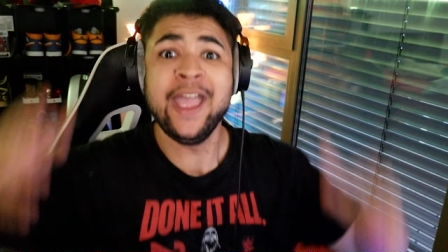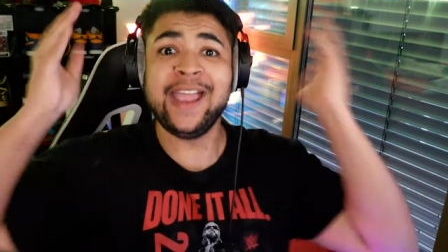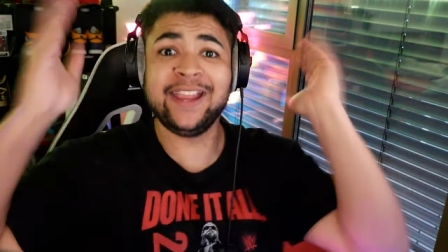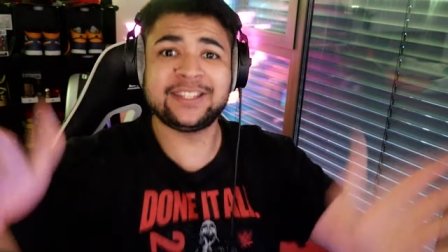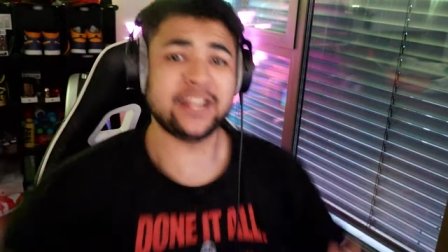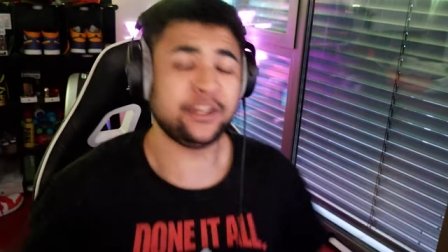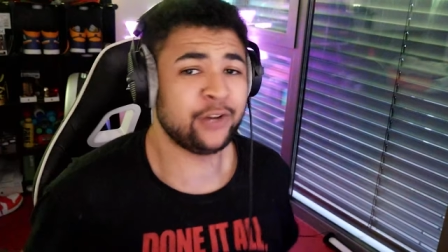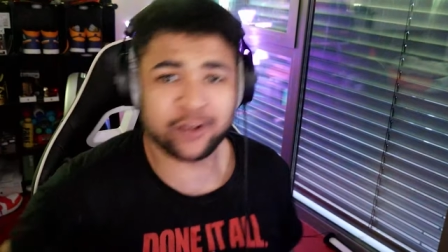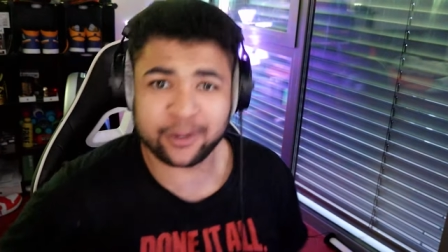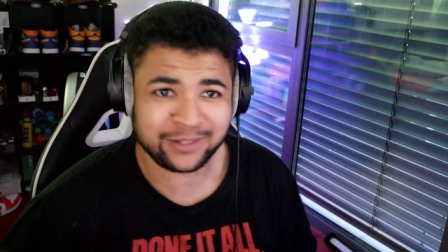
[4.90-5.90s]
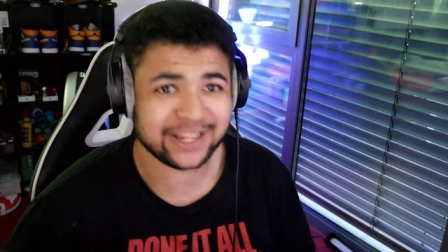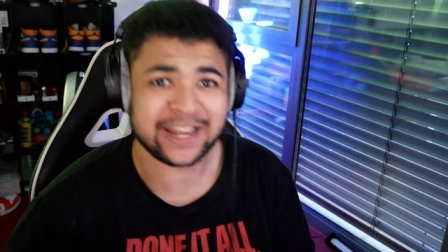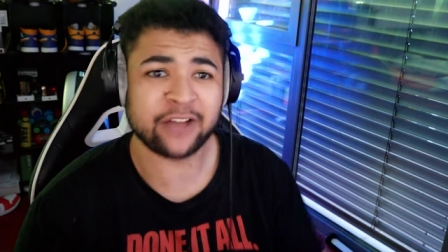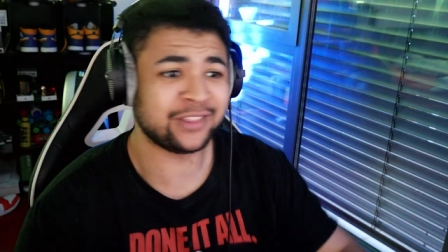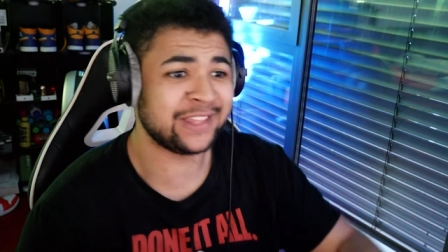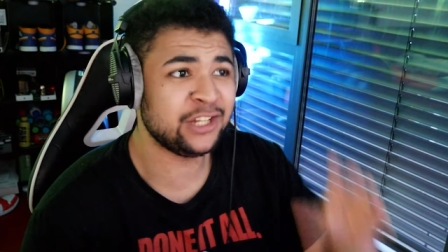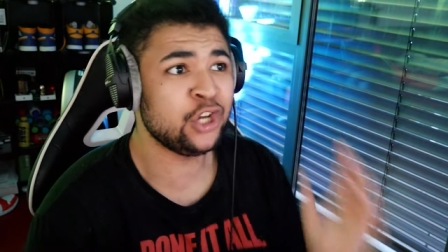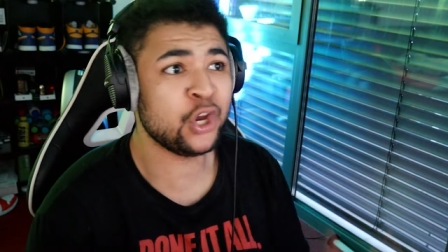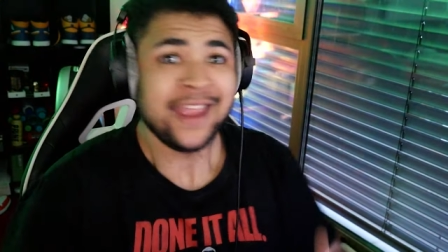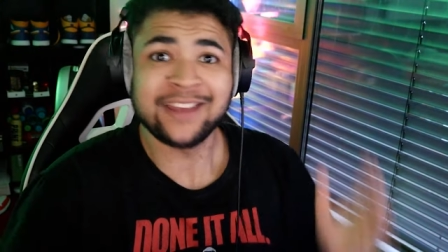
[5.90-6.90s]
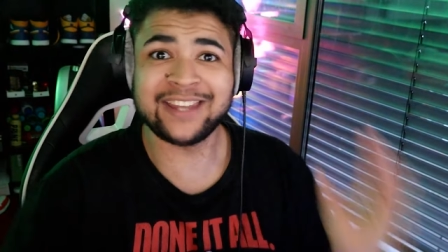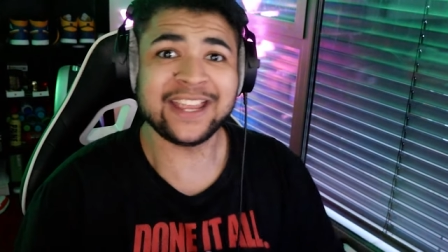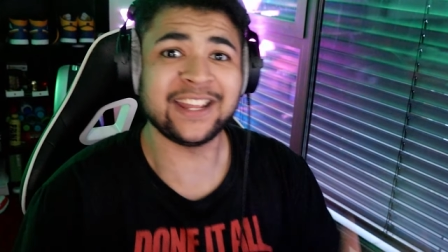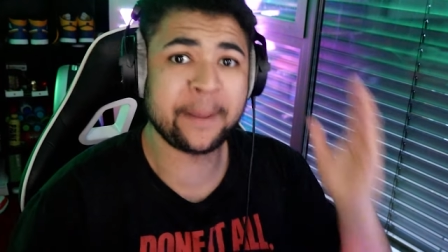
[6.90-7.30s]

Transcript: In today's video, we're going to be checking out the new Cinco